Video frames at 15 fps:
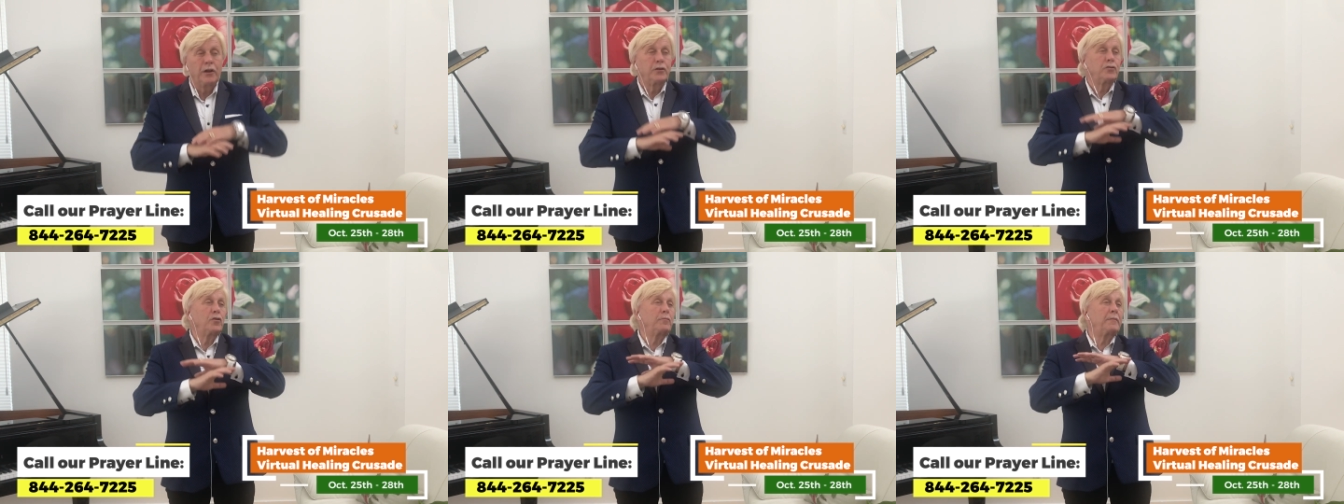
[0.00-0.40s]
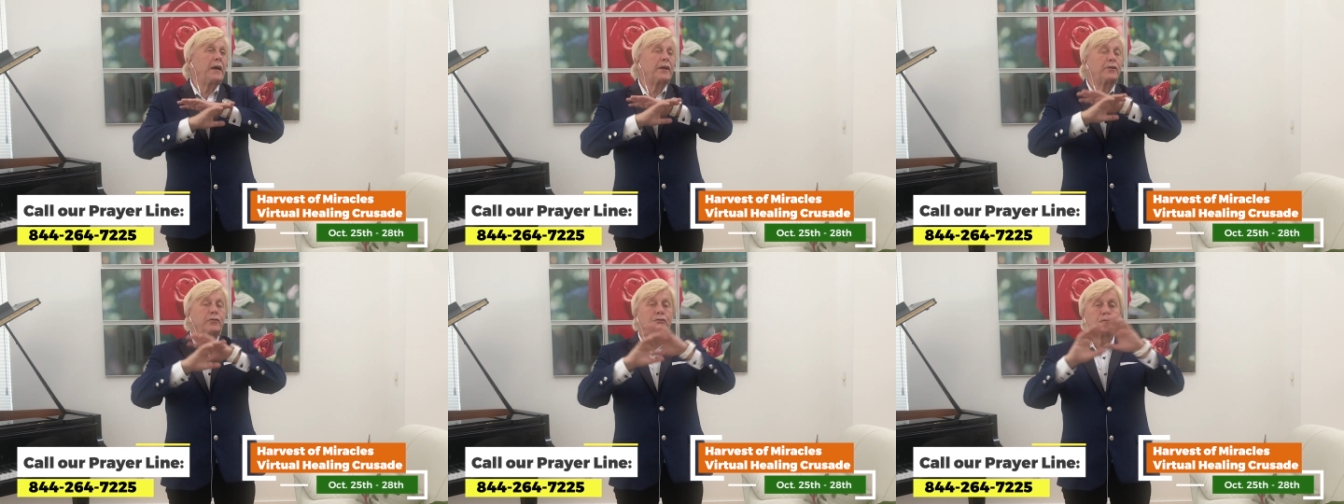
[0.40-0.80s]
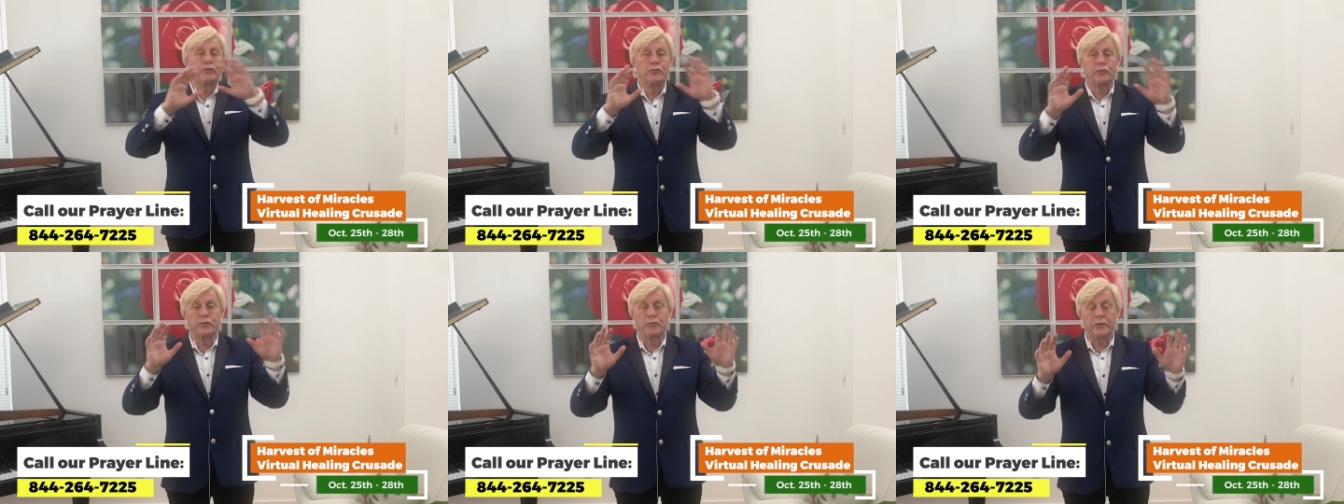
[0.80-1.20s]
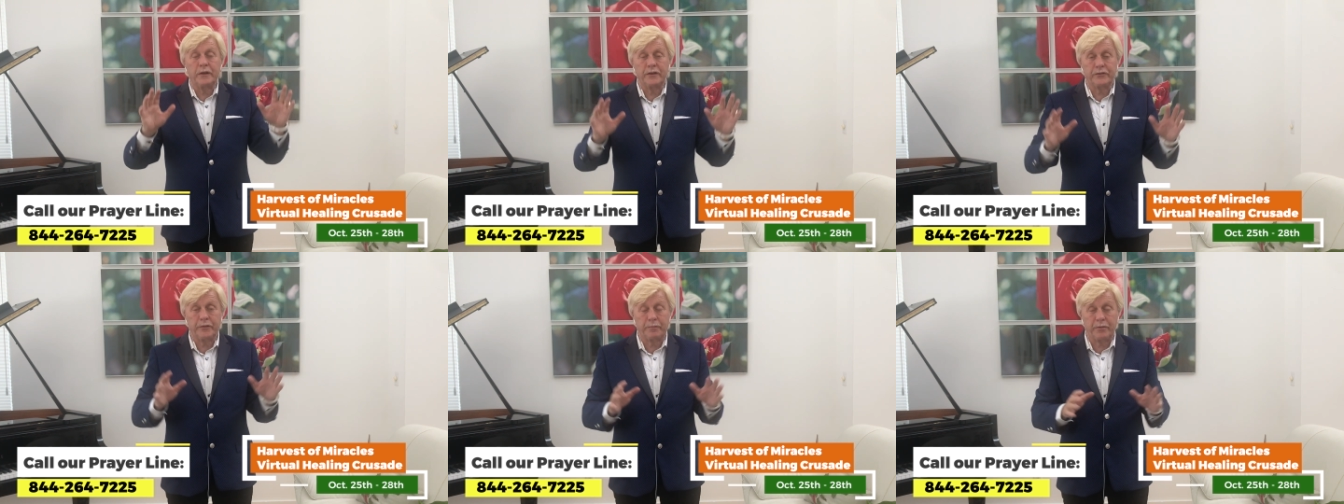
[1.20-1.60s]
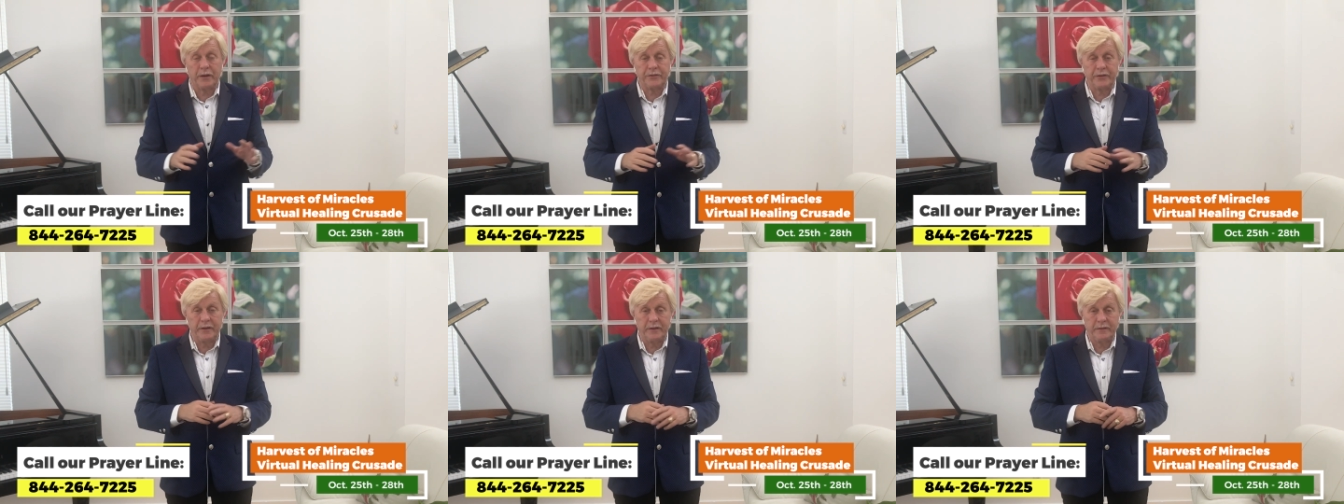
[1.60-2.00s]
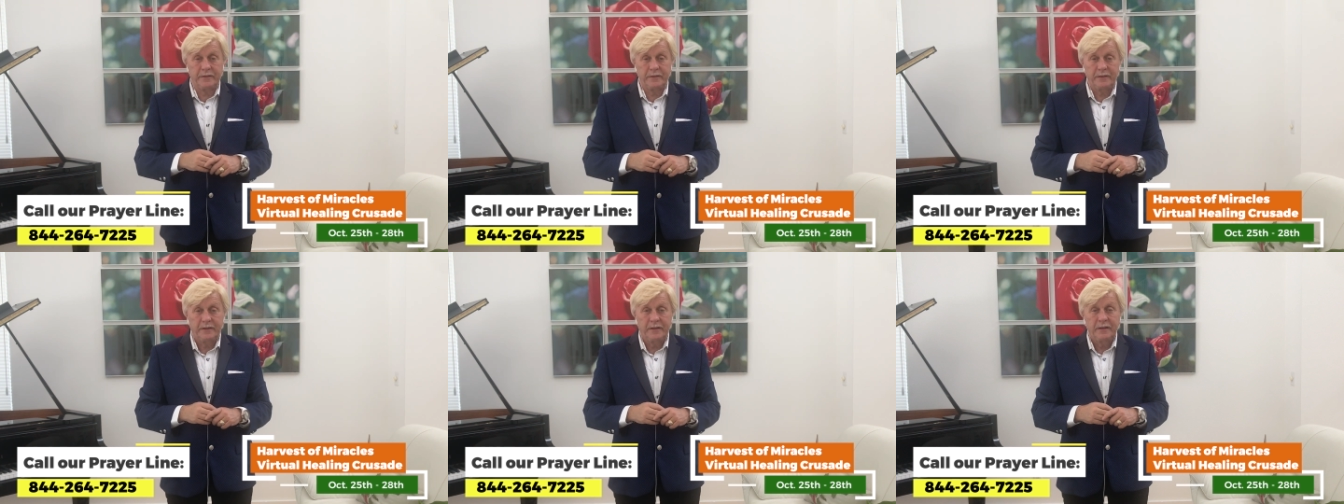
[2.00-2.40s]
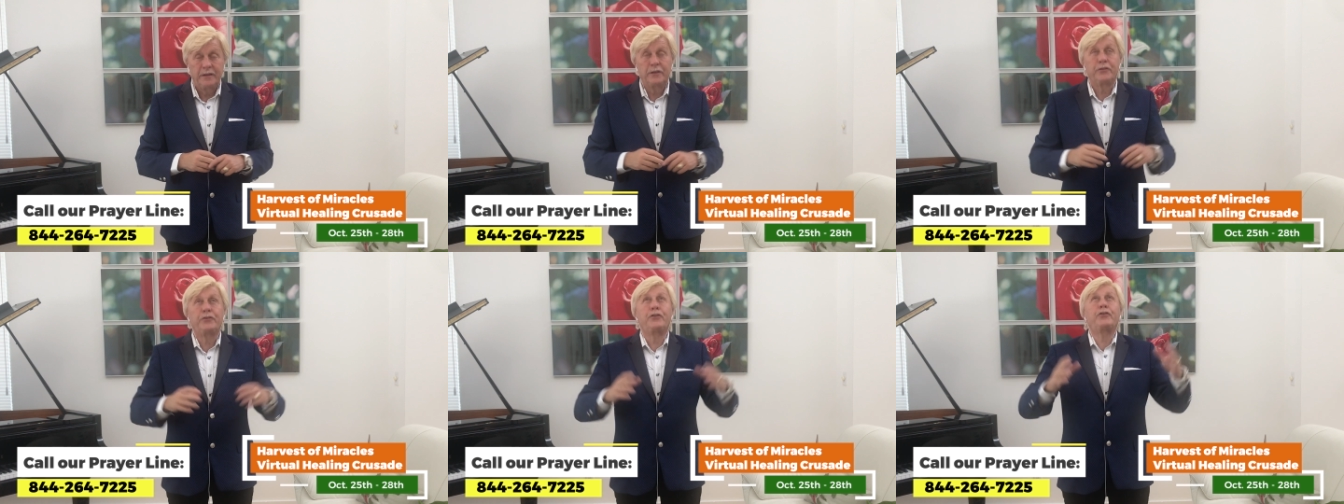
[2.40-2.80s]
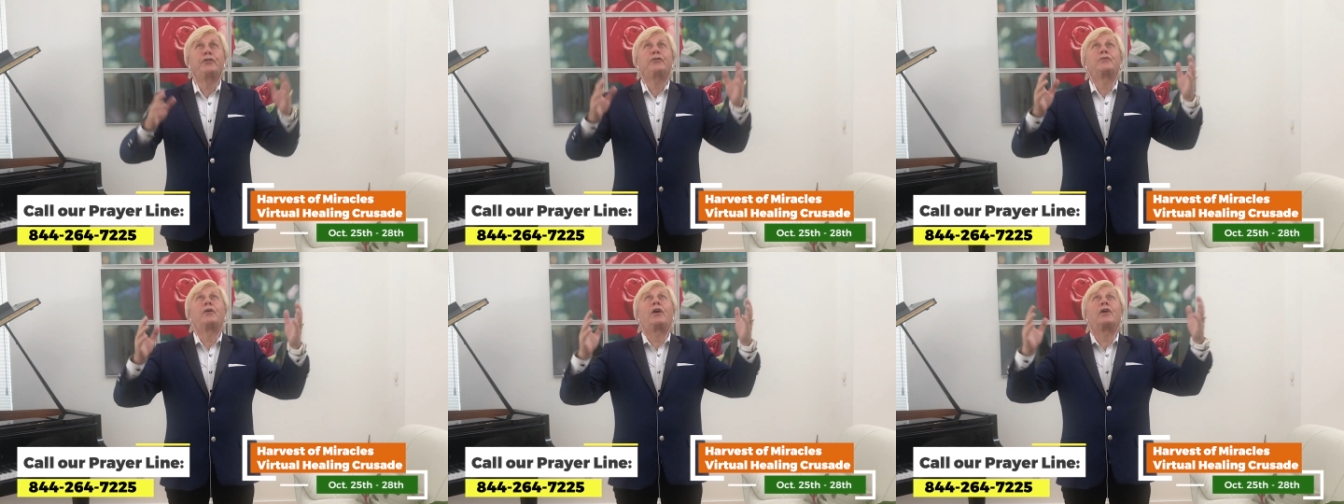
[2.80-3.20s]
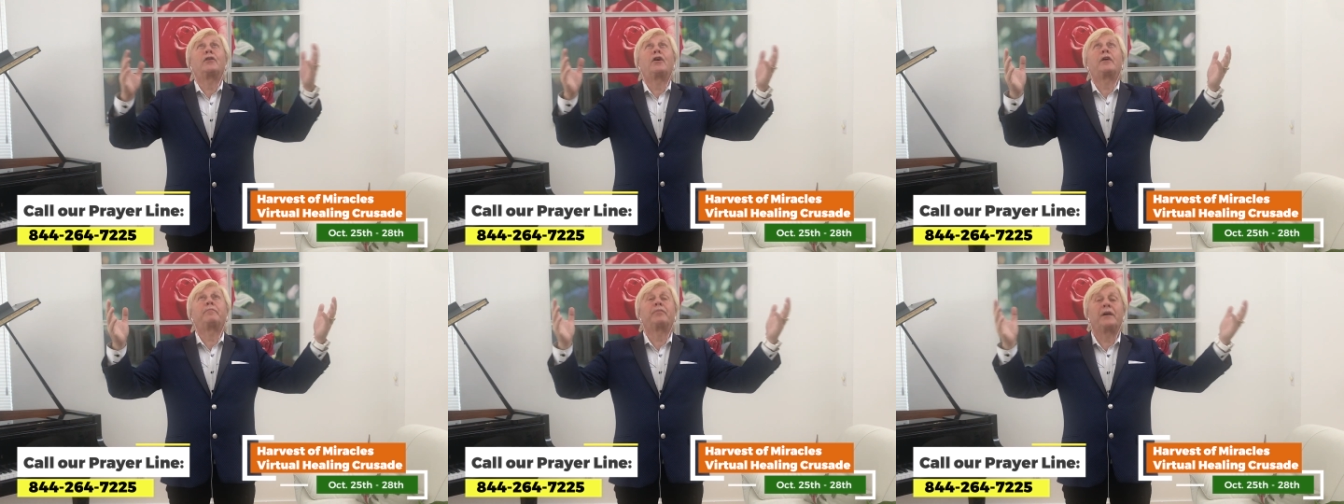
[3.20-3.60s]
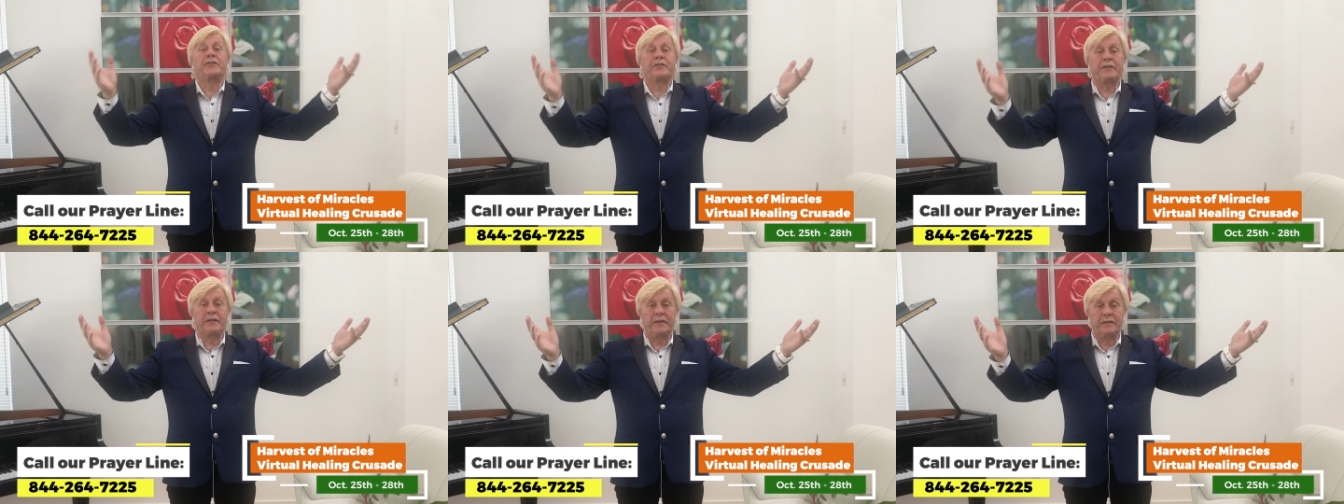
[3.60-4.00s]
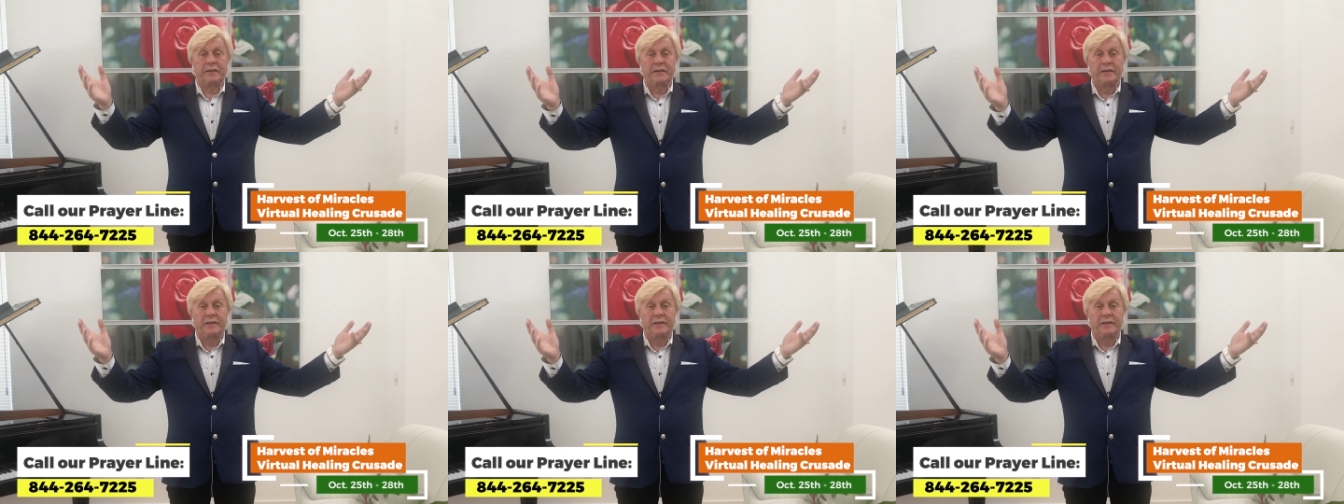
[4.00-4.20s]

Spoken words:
No matter who is the president, you are our president.